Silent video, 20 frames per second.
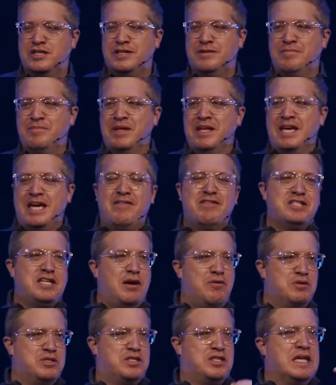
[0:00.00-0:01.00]
And even as
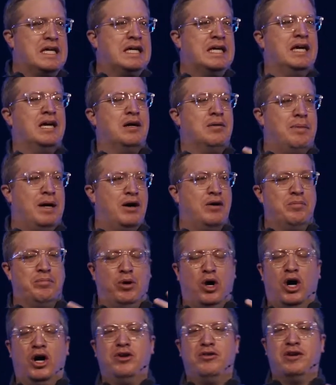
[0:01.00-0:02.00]
I was thinking about and
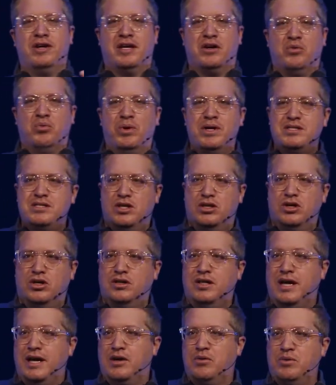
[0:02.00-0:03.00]
pondering, like, what does it
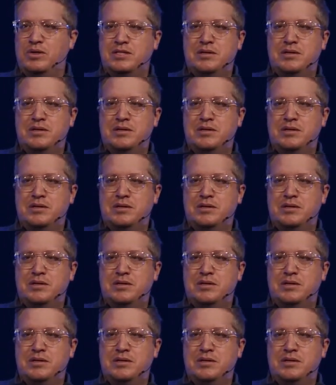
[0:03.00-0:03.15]
look like?